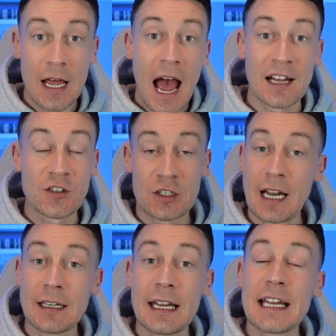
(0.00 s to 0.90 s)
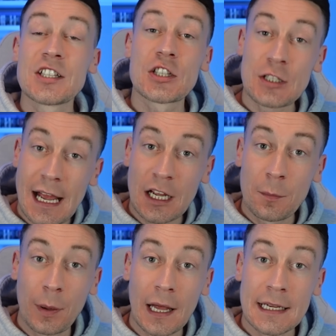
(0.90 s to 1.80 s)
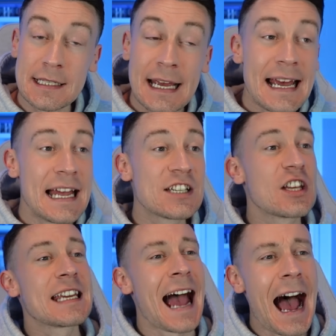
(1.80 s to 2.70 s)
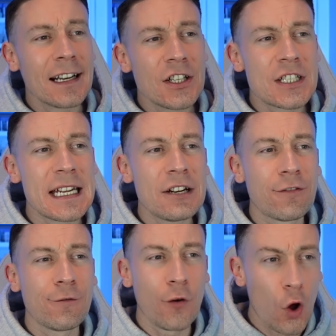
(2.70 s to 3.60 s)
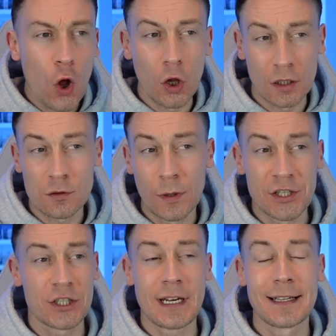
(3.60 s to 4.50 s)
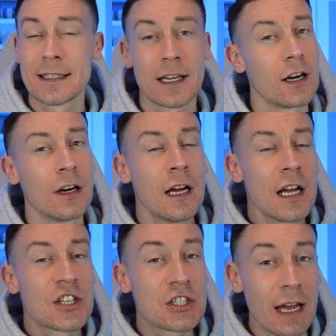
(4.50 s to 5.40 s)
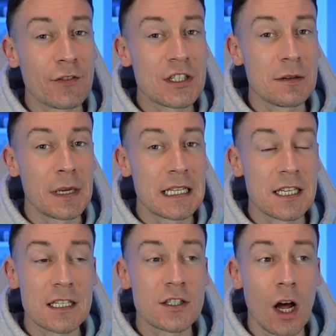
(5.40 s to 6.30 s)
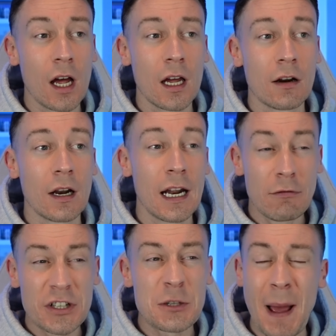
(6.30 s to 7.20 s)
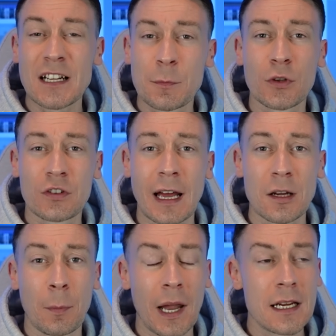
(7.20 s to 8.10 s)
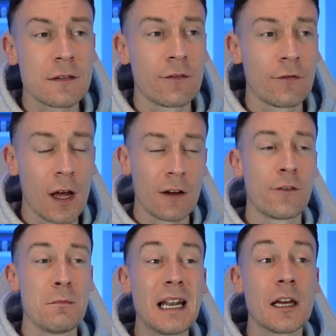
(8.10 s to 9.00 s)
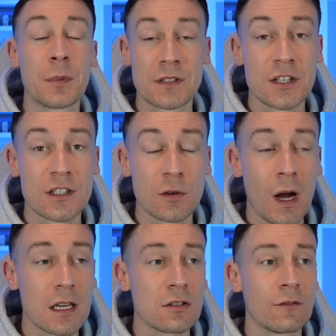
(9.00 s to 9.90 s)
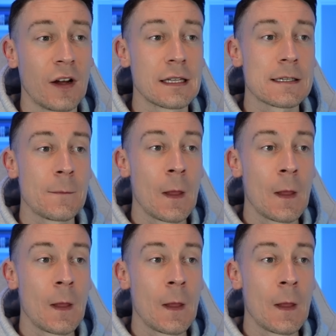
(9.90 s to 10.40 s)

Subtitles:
And standing in second place is the Cannantine Falls, which stands at 70 metres, not a respectable second place, a familiar position to Arsenal fans.